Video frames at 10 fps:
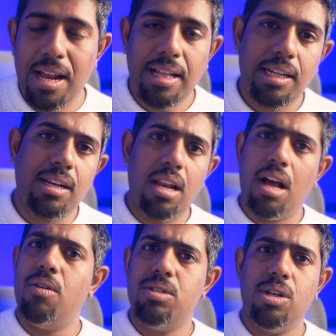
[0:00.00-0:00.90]
that
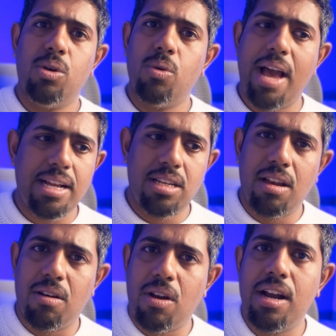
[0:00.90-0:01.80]
allows you to actually
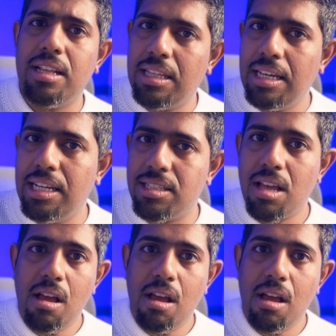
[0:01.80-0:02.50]
run these